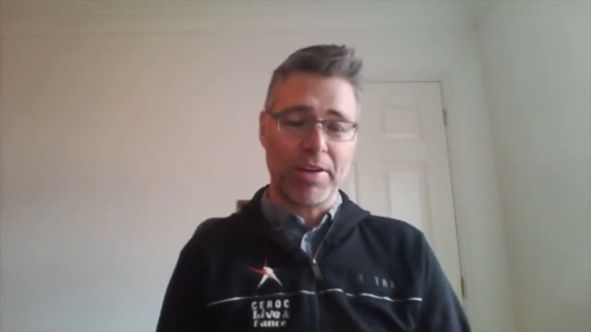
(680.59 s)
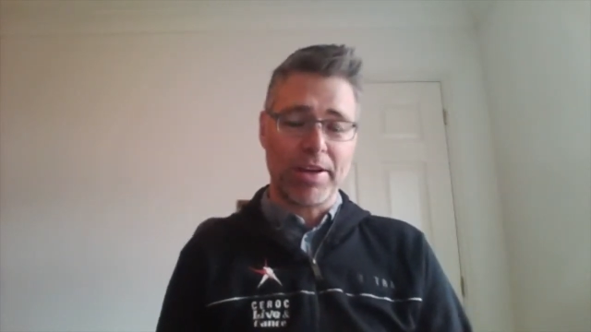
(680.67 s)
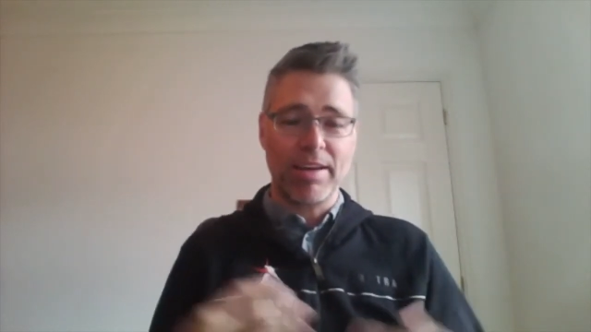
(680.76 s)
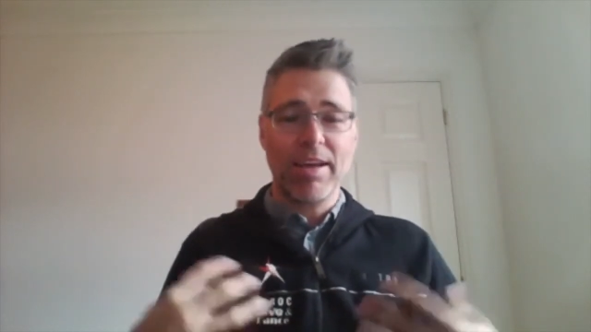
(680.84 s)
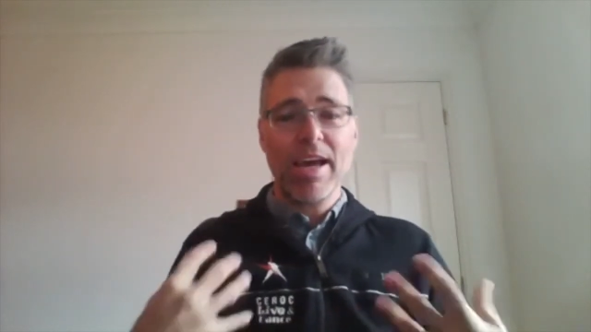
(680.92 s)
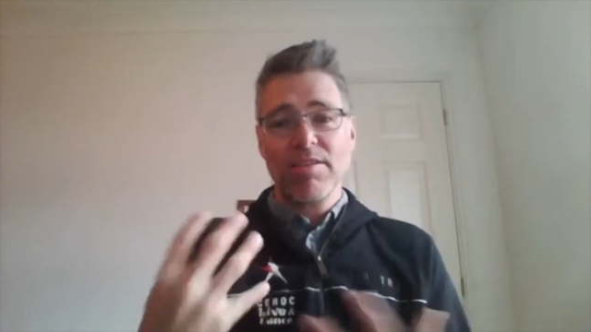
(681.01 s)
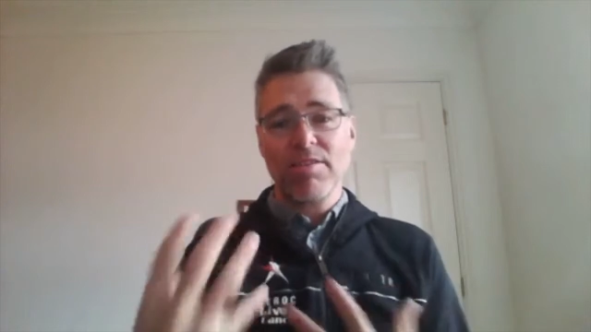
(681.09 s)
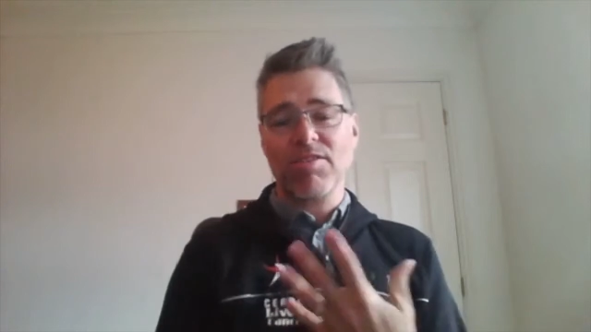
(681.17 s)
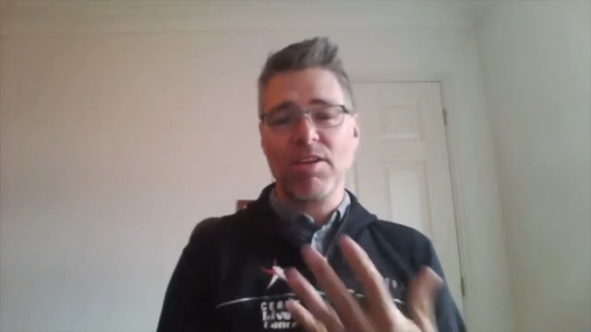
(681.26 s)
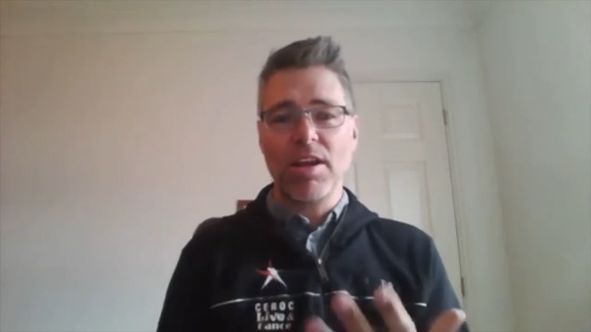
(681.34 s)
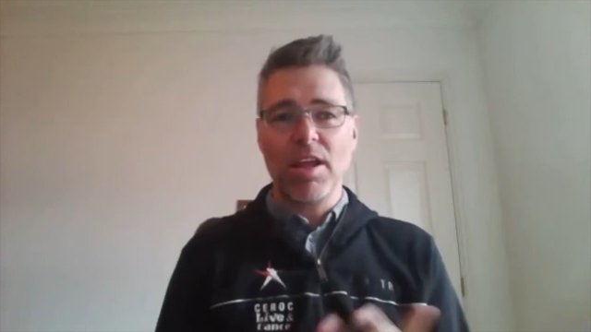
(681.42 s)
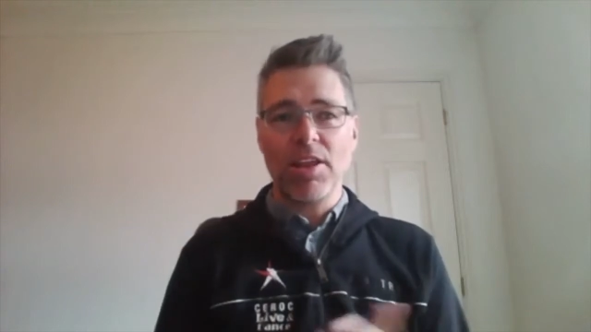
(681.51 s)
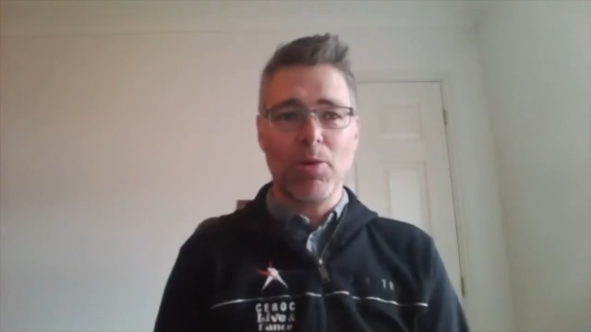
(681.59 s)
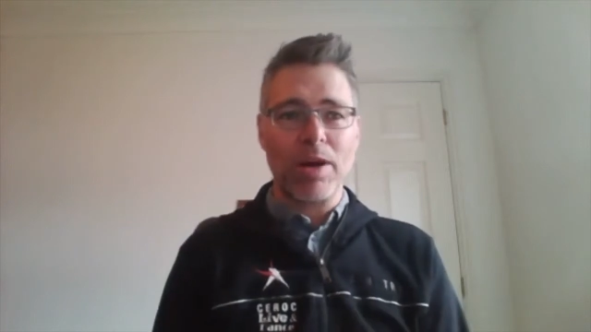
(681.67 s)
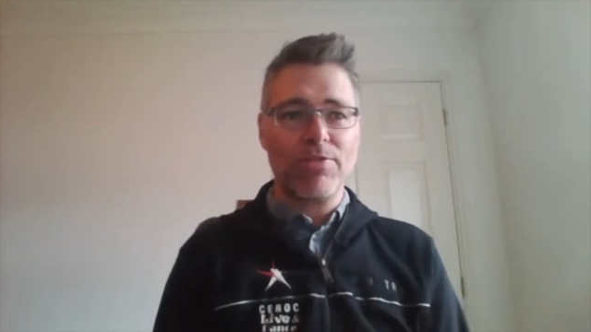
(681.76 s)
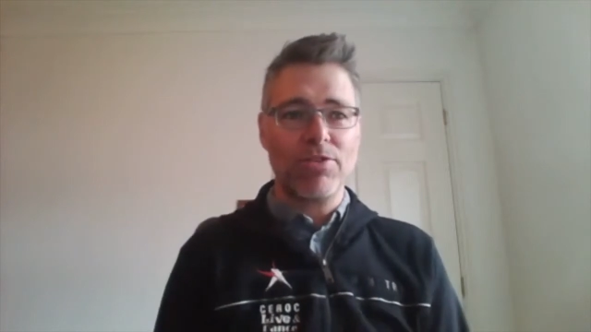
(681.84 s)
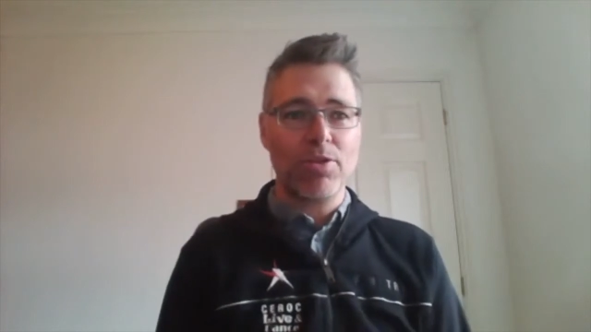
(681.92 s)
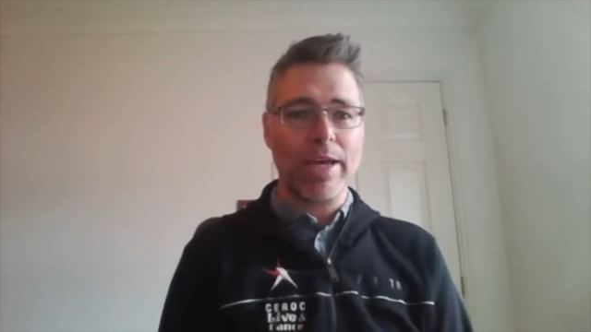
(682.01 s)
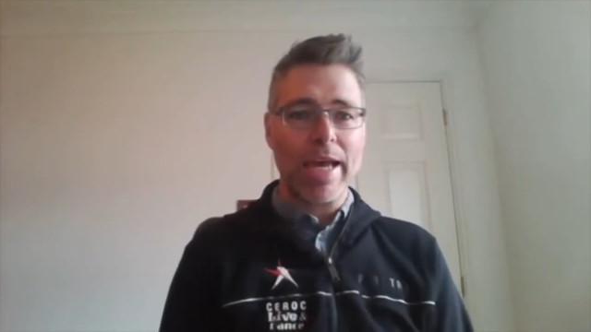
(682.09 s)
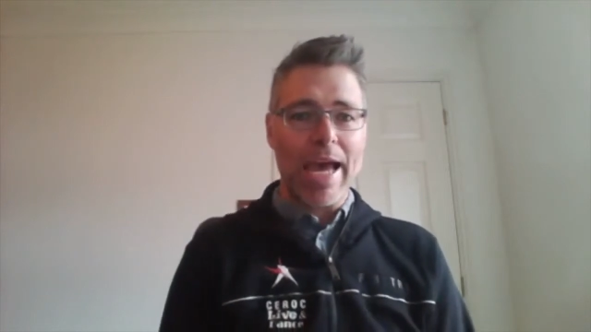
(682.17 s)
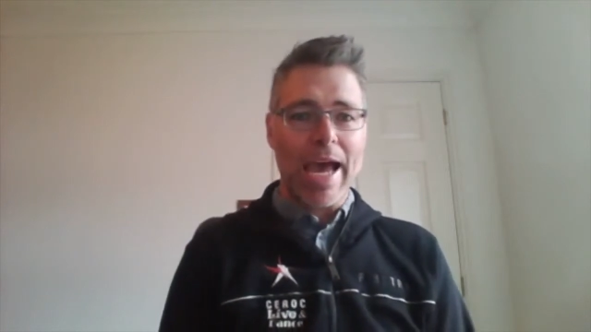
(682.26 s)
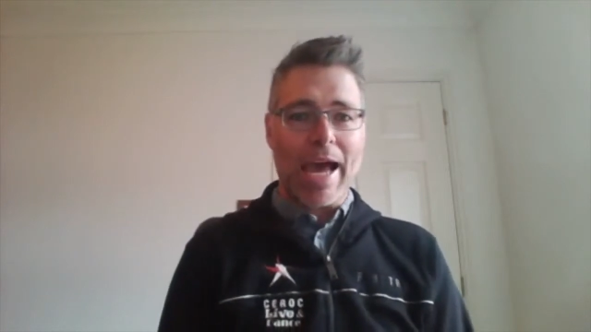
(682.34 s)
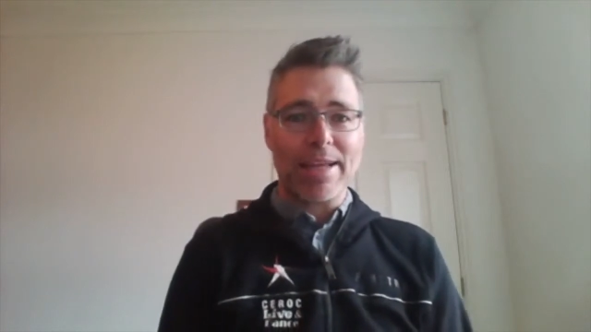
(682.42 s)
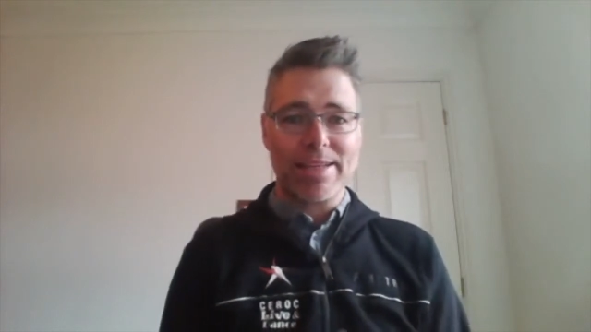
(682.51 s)
Okay, so that's another way of doing
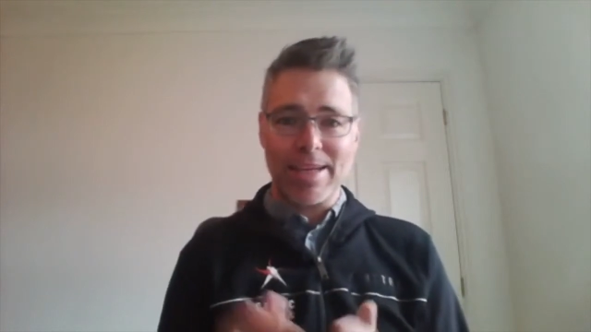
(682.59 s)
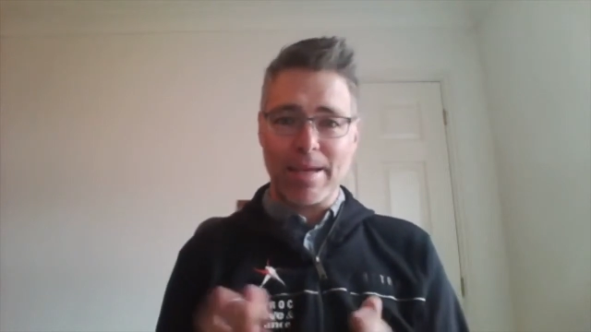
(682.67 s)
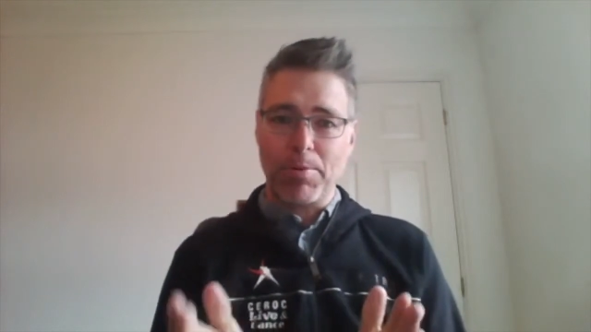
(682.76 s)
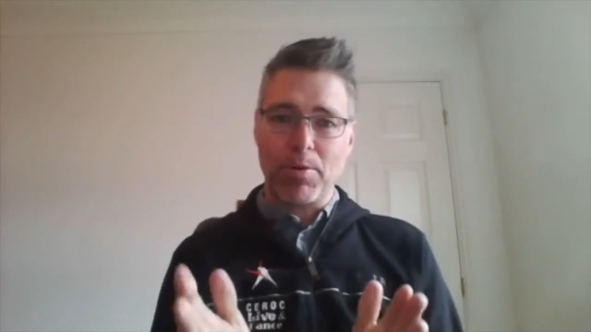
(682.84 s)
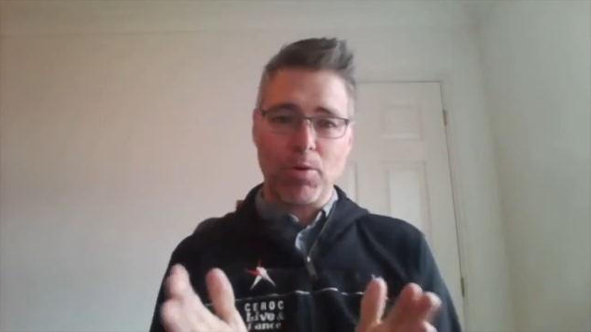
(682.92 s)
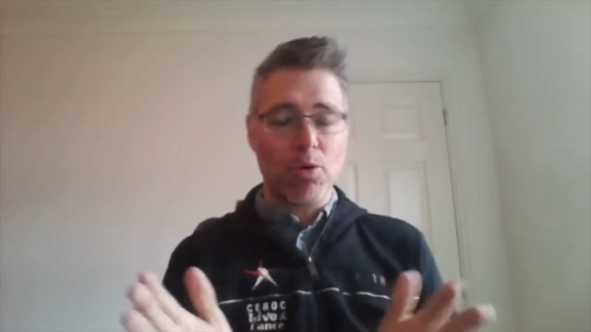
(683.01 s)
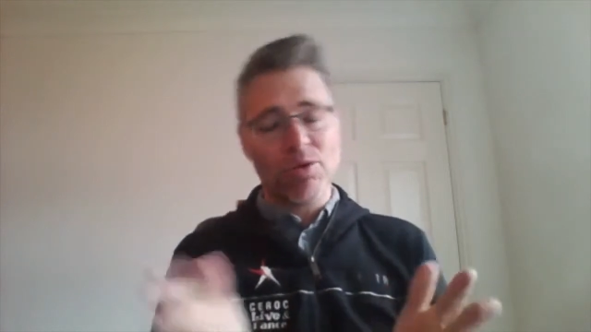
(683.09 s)
a dip,